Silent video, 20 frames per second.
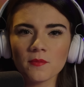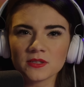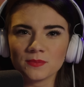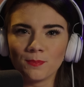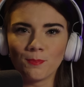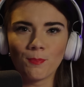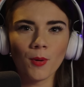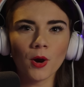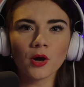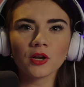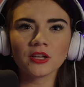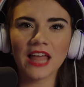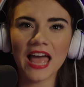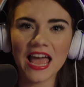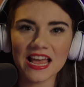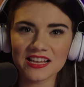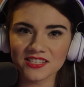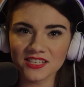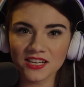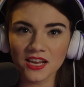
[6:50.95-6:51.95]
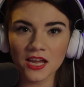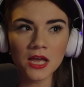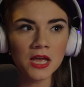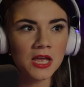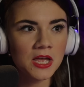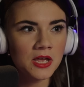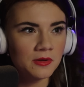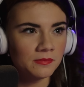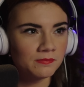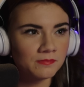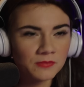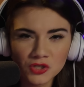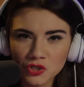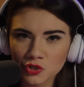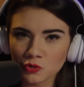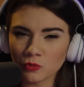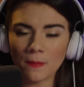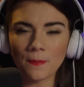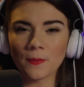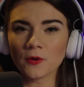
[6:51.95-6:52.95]
was burlesque
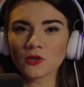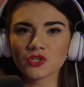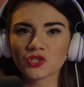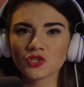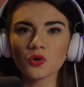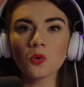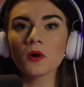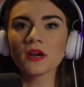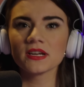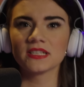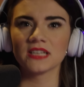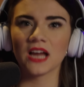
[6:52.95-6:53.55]
stripper story